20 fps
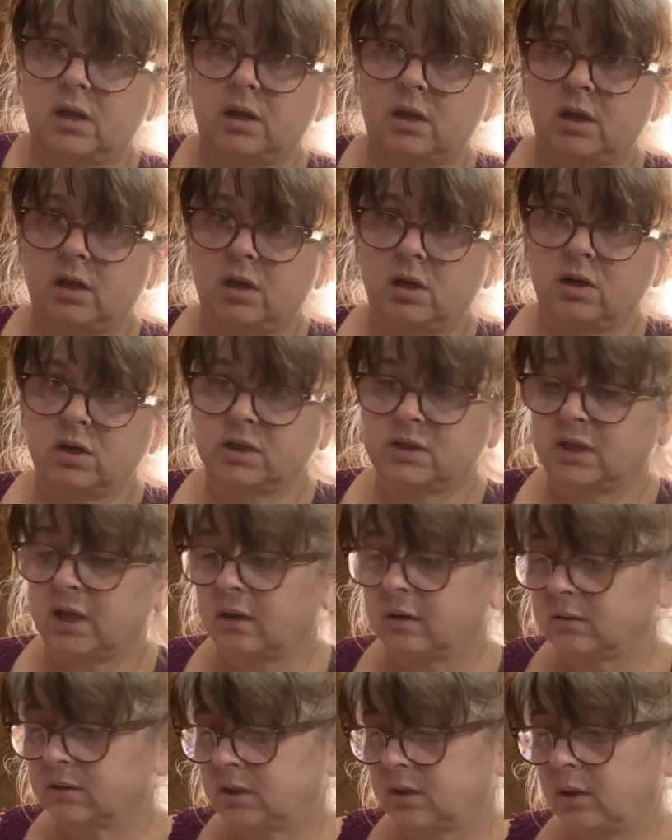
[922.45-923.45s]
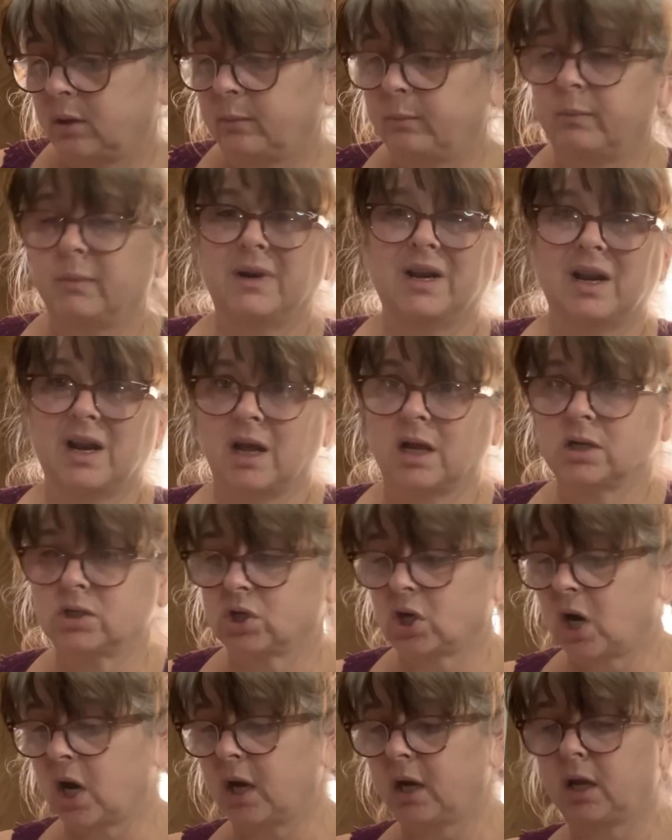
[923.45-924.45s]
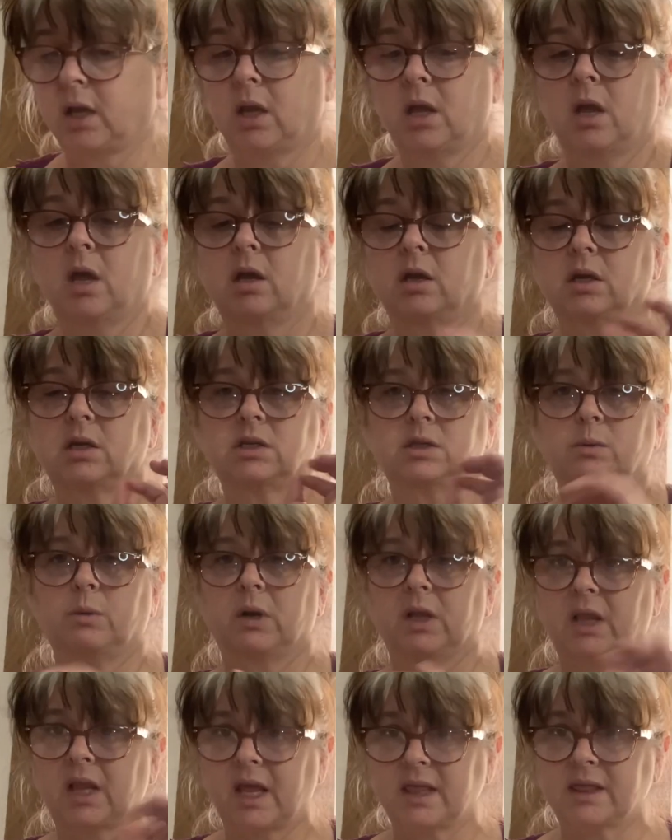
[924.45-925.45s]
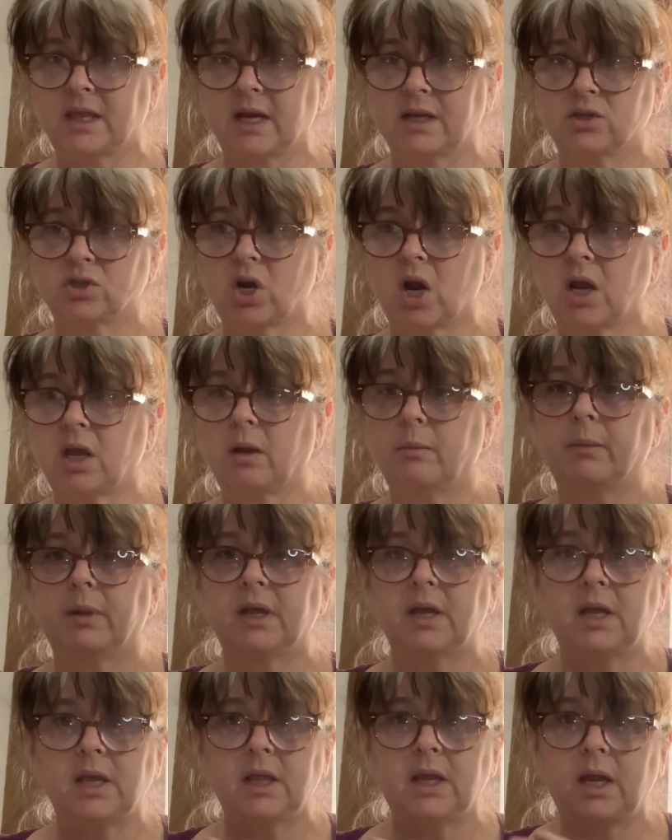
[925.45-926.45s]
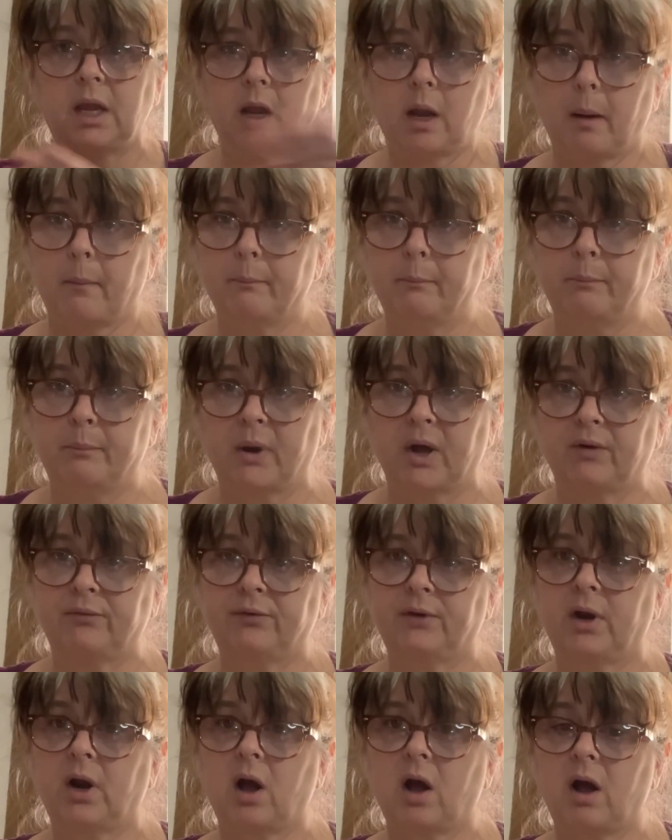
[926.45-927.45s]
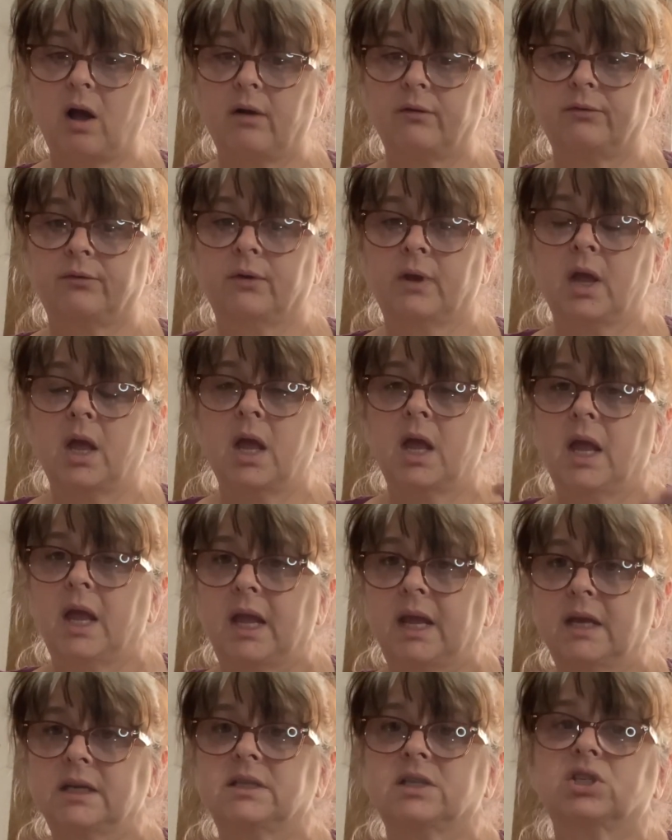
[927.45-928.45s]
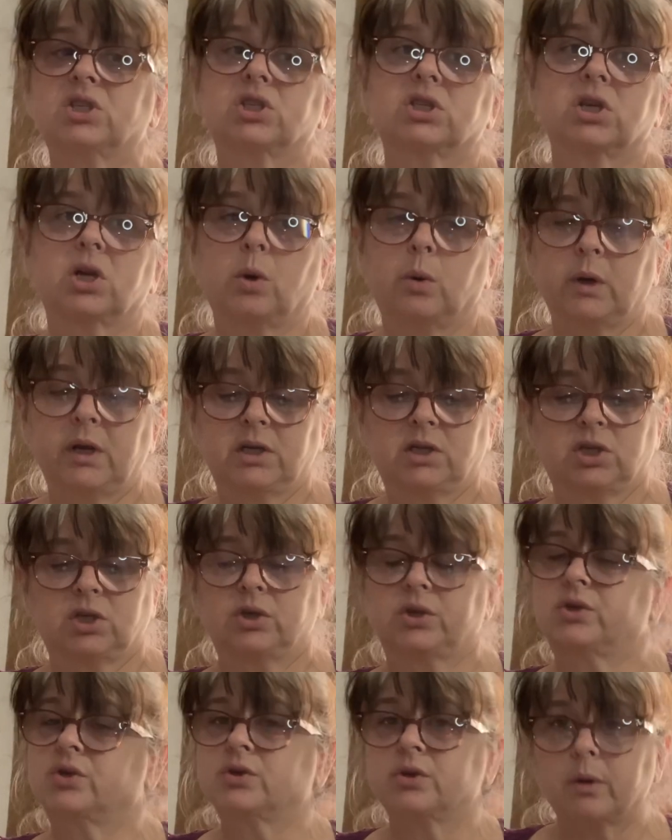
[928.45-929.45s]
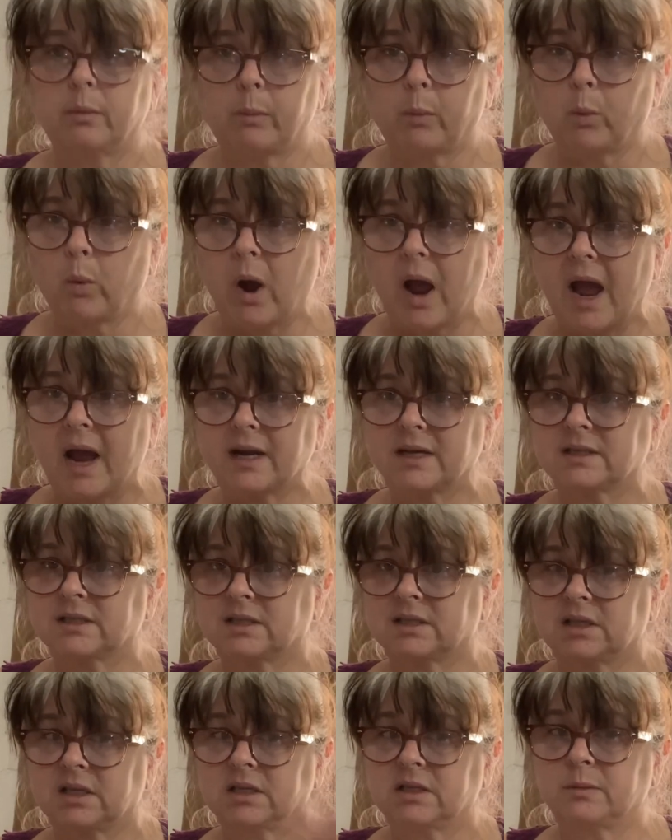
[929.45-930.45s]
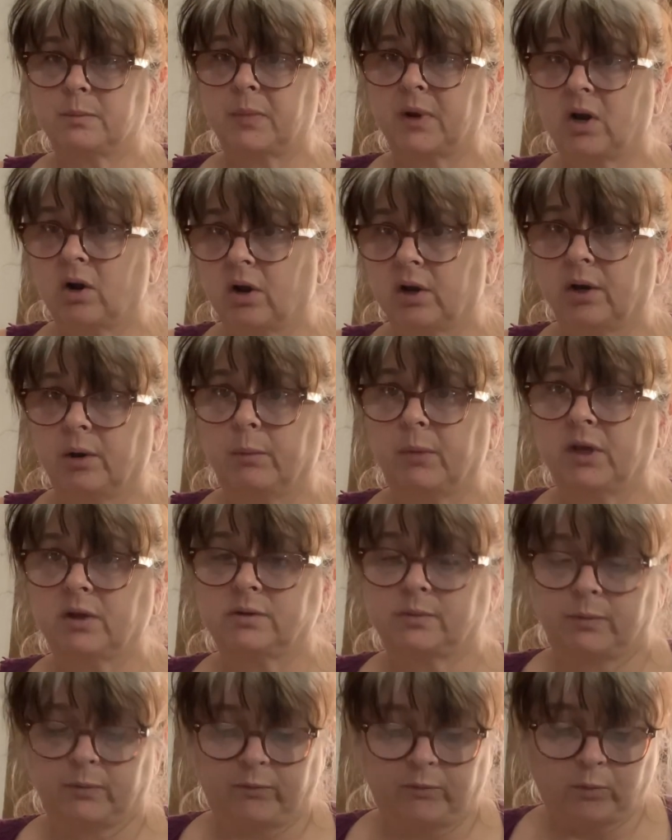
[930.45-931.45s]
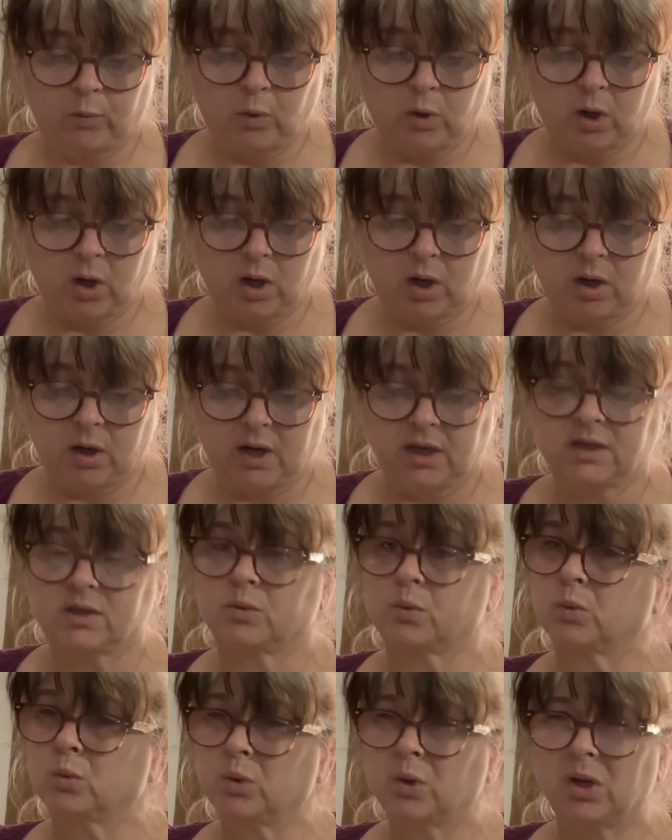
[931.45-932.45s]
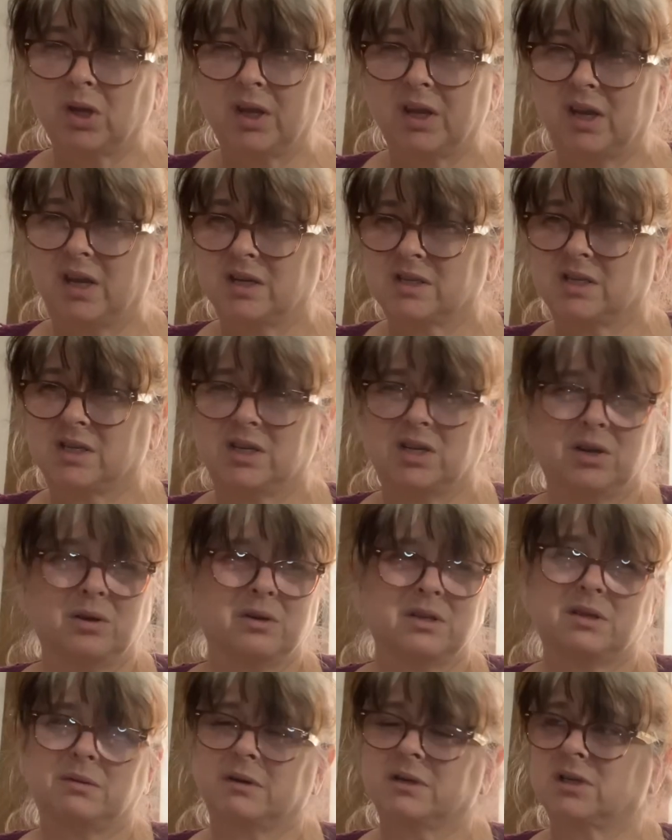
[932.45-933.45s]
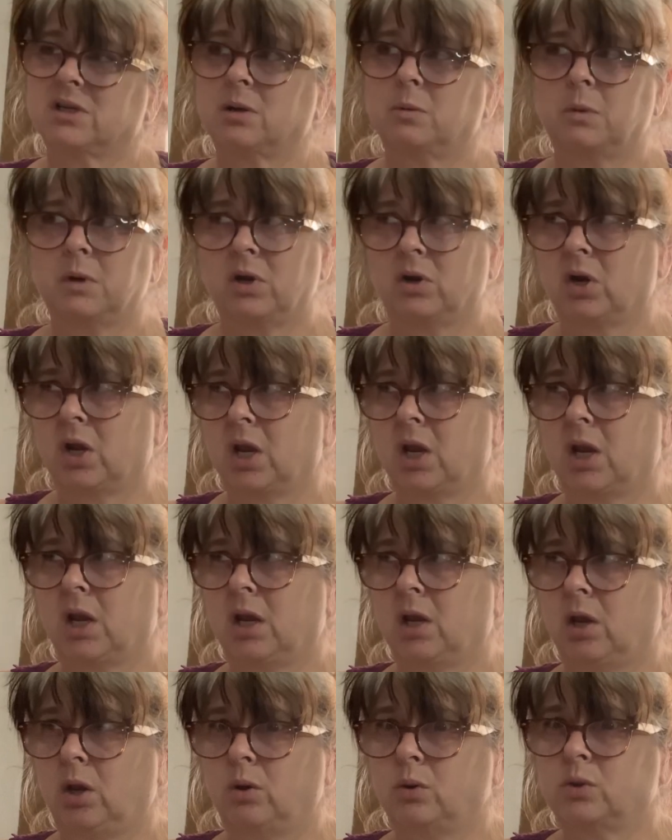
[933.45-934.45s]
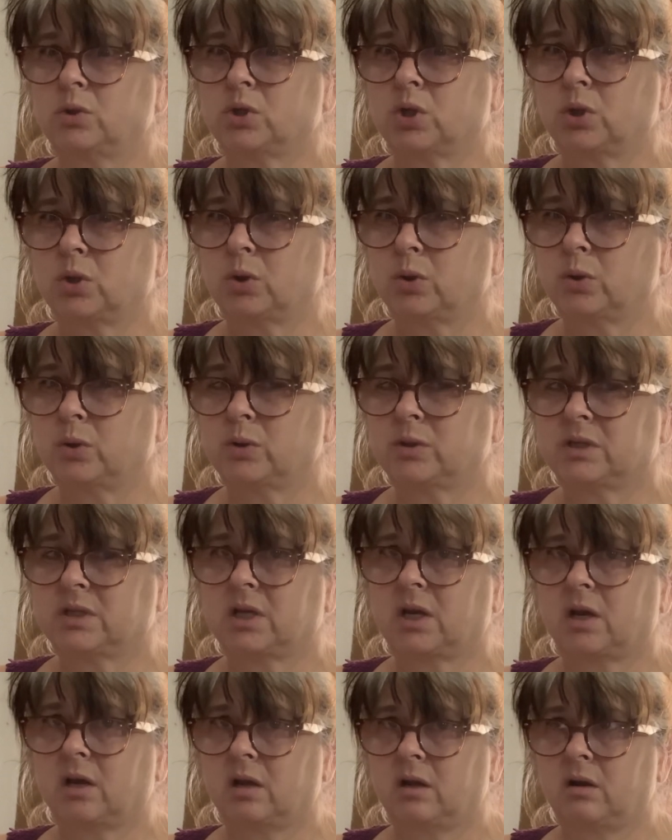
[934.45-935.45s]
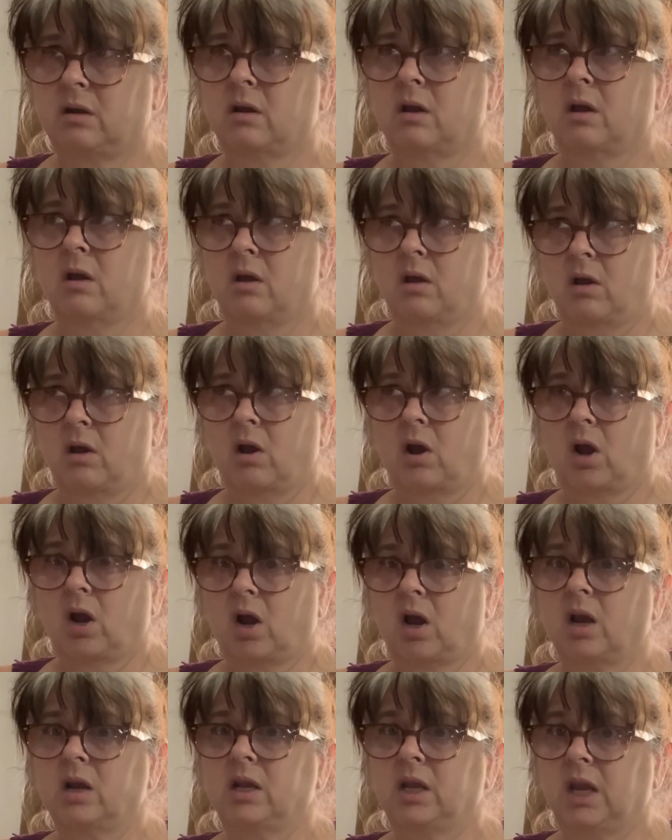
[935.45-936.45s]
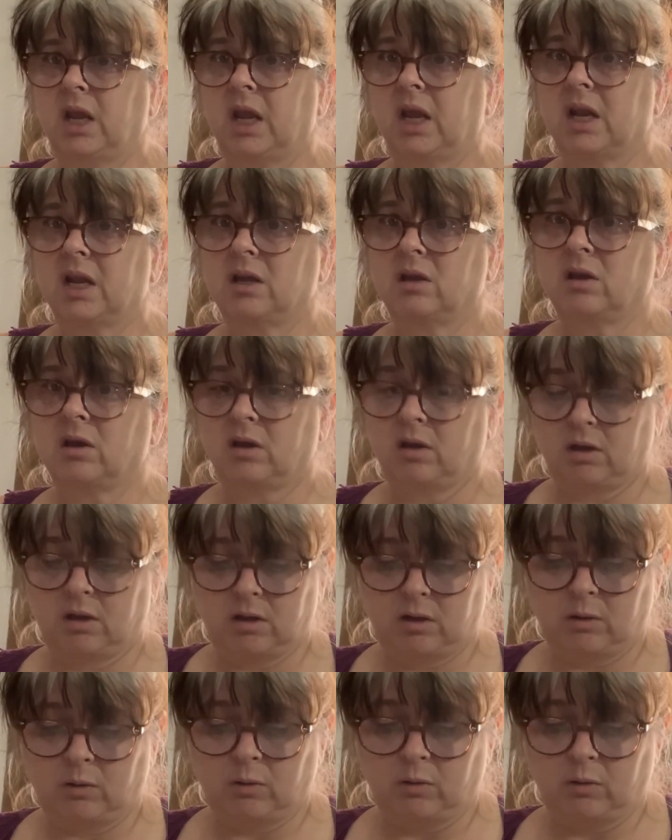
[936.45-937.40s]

your saddle soap not dried, because you want to let that dry completely, buff it off. It's going to strip wax that's been on your boots before. It's really good to do, especially when you're getting new shoes that need a good